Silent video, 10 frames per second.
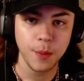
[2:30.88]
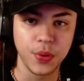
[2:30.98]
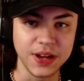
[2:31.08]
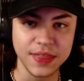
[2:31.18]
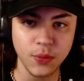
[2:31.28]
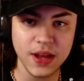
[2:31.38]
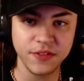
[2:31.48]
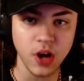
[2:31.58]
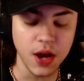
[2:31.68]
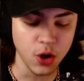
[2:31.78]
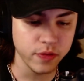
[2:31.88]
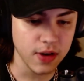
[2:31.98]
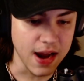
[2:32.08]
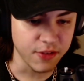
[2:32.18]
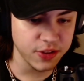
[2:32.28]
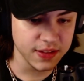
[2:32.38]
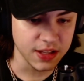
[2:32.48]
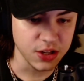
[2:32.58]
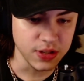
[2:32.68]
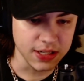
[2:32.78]
But now that we have gone over everything that
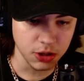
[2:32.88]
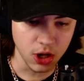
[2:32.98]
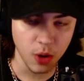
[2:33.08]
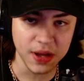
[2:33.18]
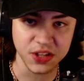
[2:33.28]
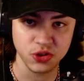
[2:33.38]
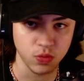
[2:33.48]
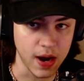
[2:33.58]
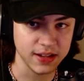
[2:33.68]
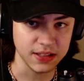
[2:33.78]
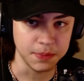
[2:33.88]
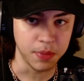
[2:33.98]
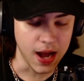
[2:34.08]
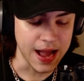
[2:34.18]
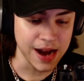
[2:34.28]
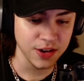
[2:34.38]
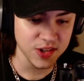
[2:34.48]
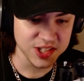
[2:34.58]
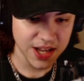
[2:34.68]
you need to know about these Rocket League bot hackers,